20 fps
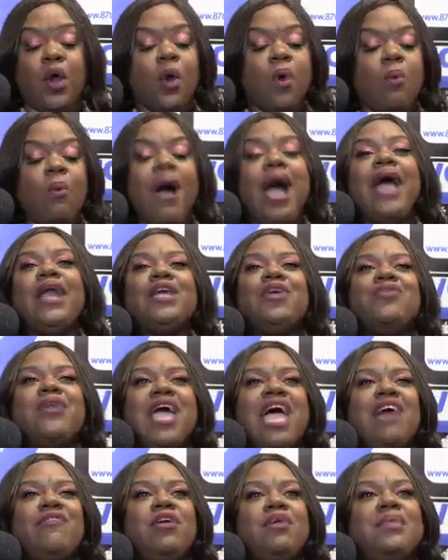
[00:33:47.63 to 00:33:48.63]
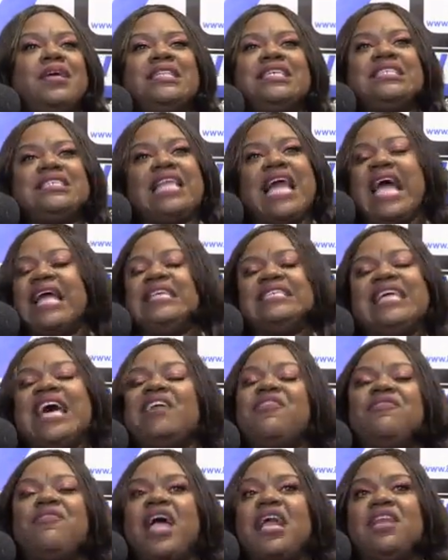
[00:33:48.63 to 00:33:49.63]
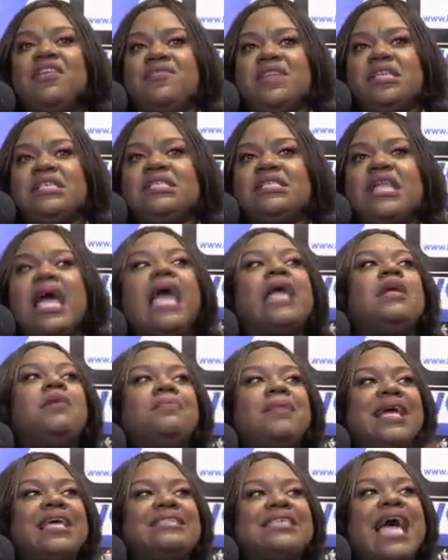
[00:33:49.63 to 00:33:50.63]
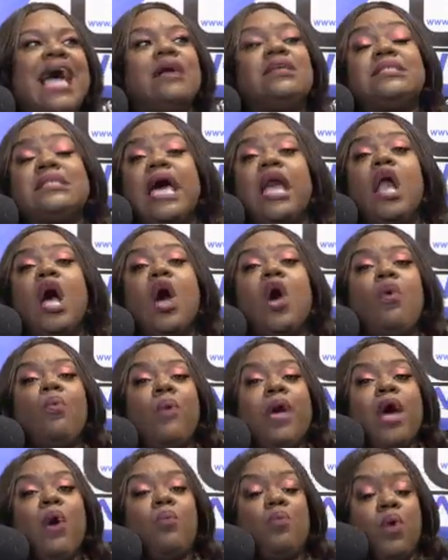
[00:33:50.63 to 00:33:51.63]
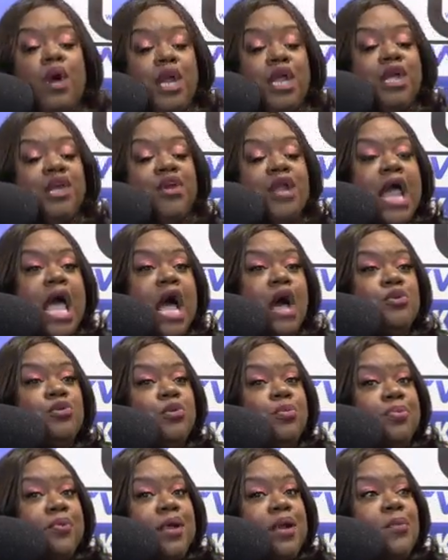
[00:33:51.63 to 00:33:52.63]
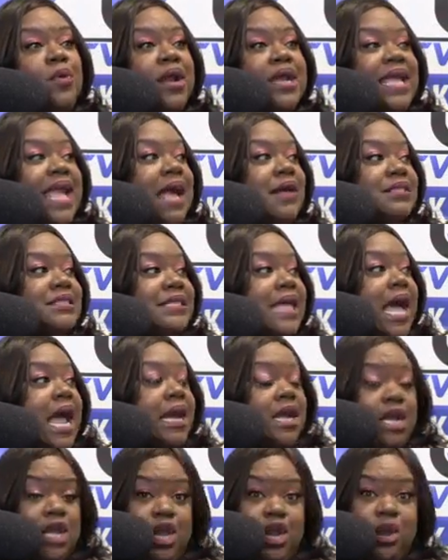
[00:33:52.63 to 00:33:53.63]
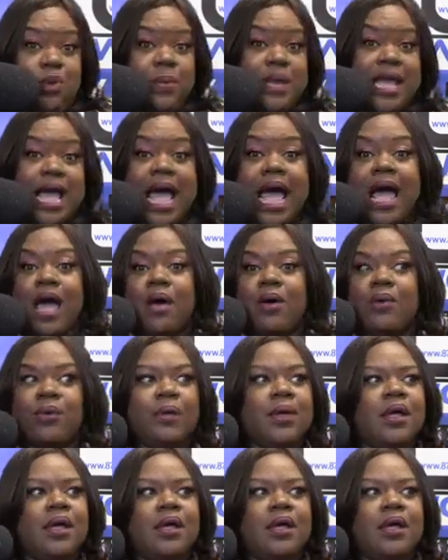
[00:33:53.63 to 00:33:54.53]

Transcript: Why do you have him in the slot? He's not effective in the slot. He plays outside. Oh, well, what do you know? You put him on the outside, and here we go.